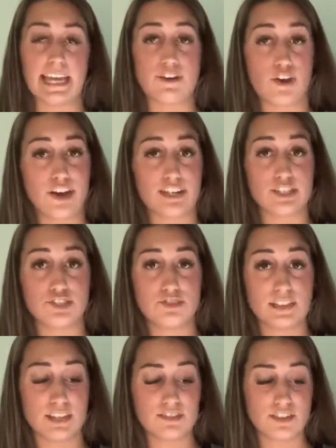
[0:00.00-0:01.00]
in August
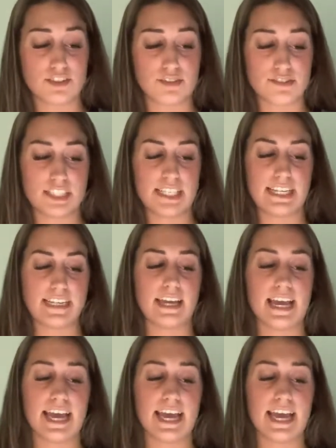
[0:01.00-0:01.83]
2013,